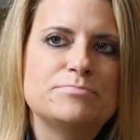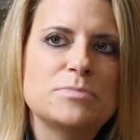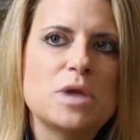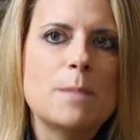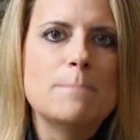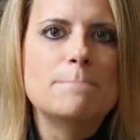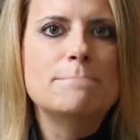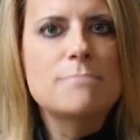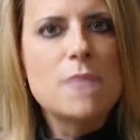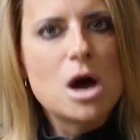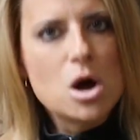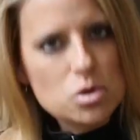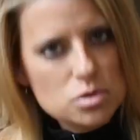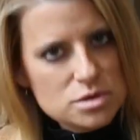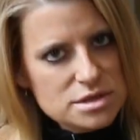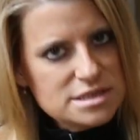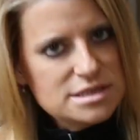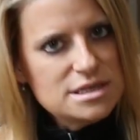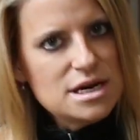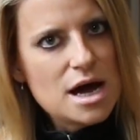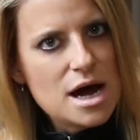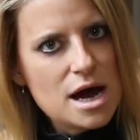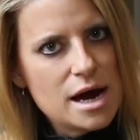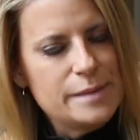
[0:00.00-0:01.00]
most
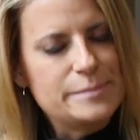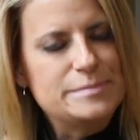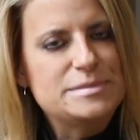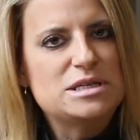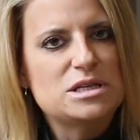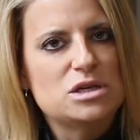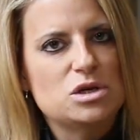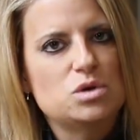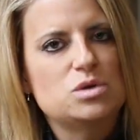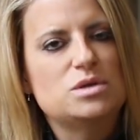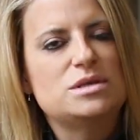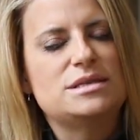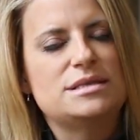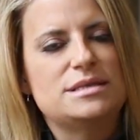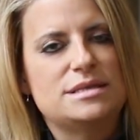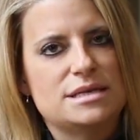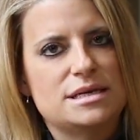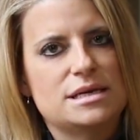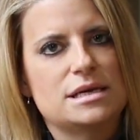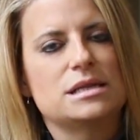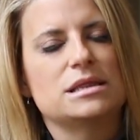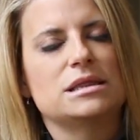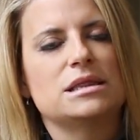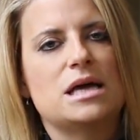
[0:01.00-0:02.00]
times that you
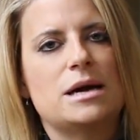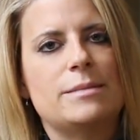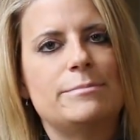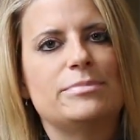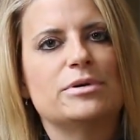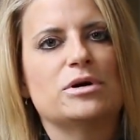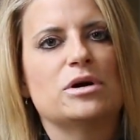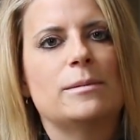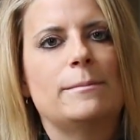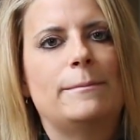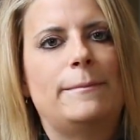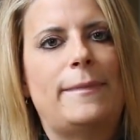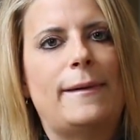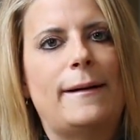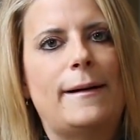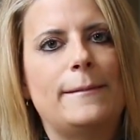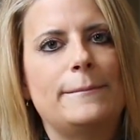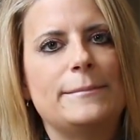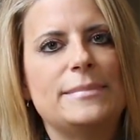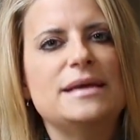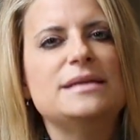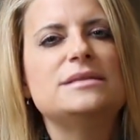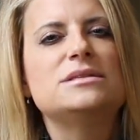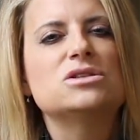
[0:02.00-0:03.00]
see a lump or a
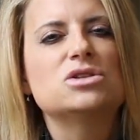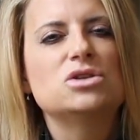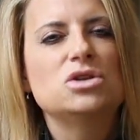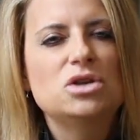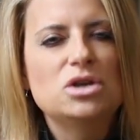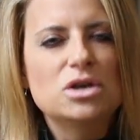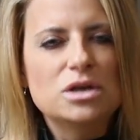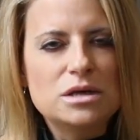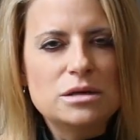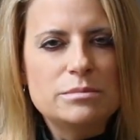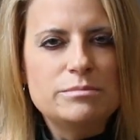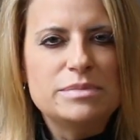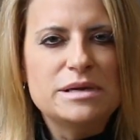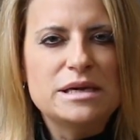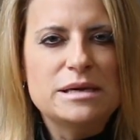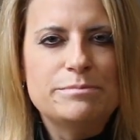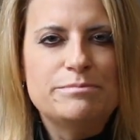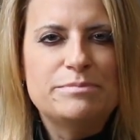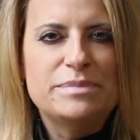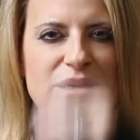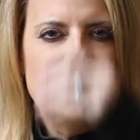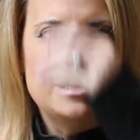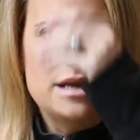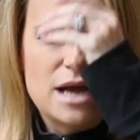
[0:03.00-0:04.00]
bump, it's gonna be
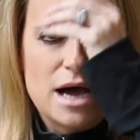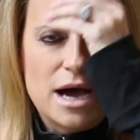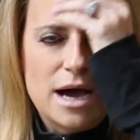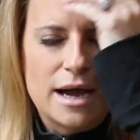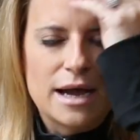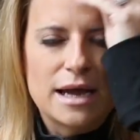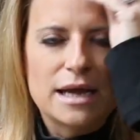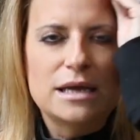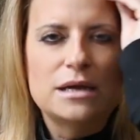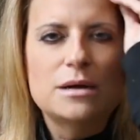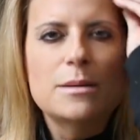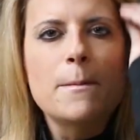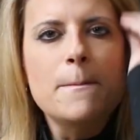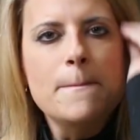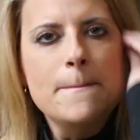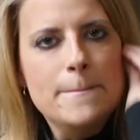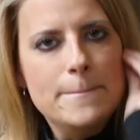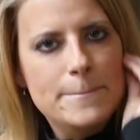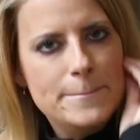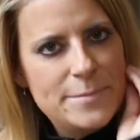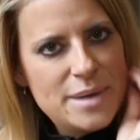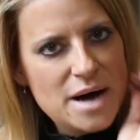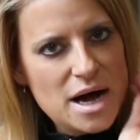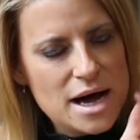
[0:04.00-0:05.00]
benign,
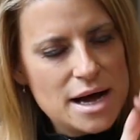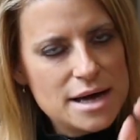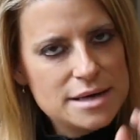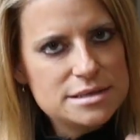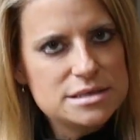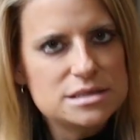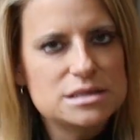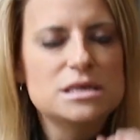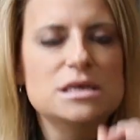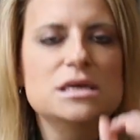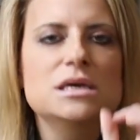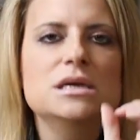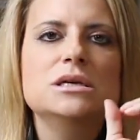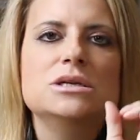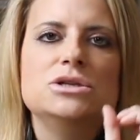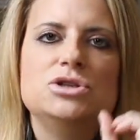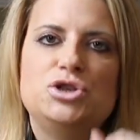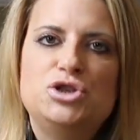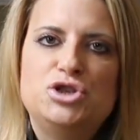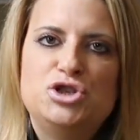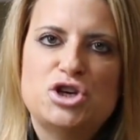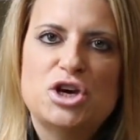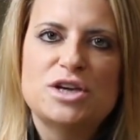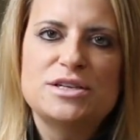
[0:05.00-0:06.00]
but
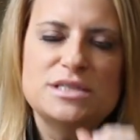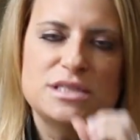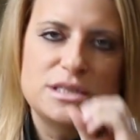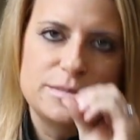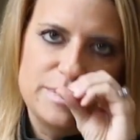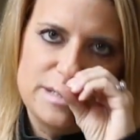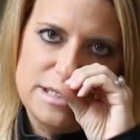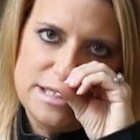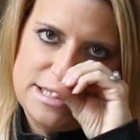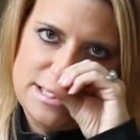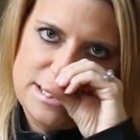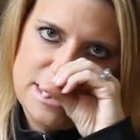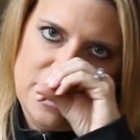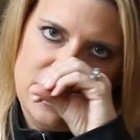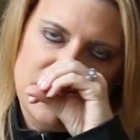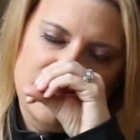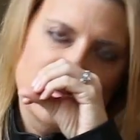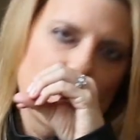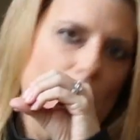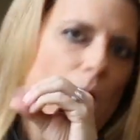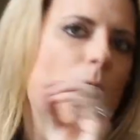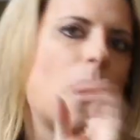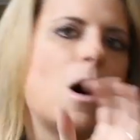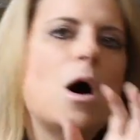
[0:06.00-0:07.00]
just to be safe,
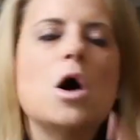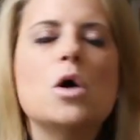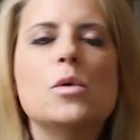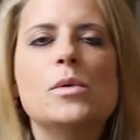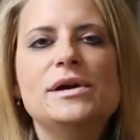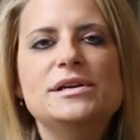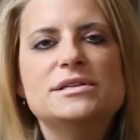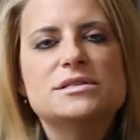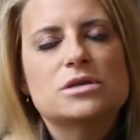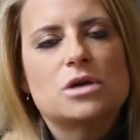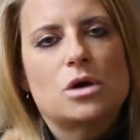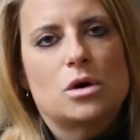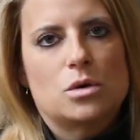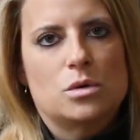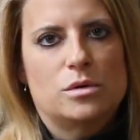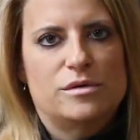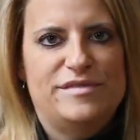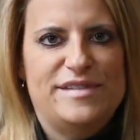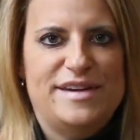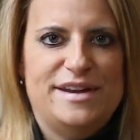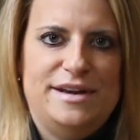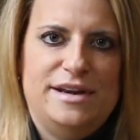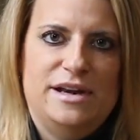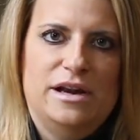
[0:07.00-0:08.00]
always go to a
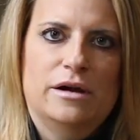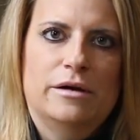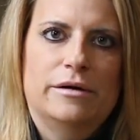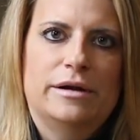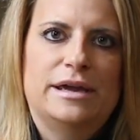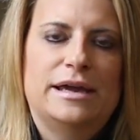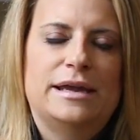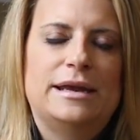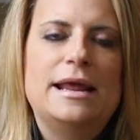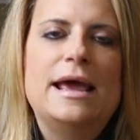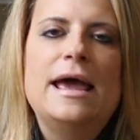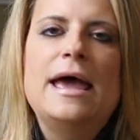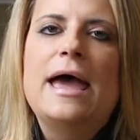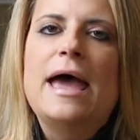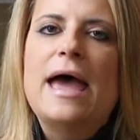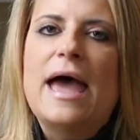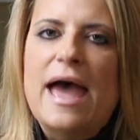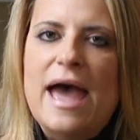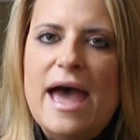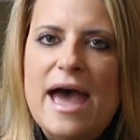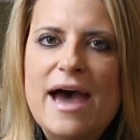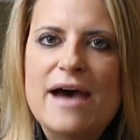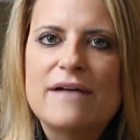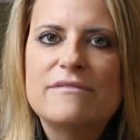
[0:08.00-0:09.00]
veterinarian,
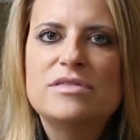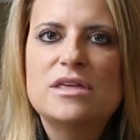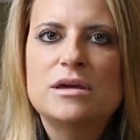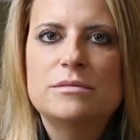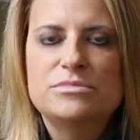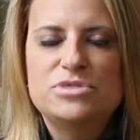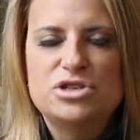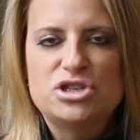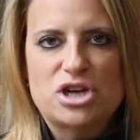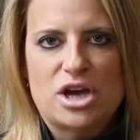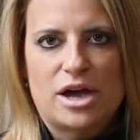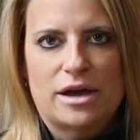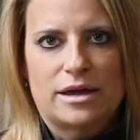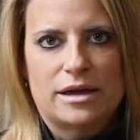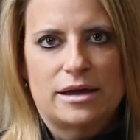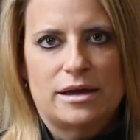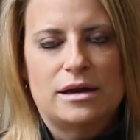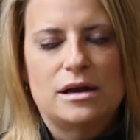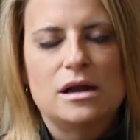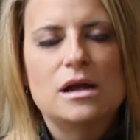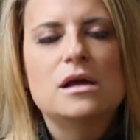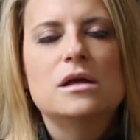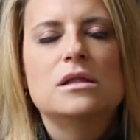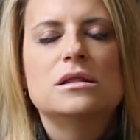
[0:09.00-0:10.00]
have them check it.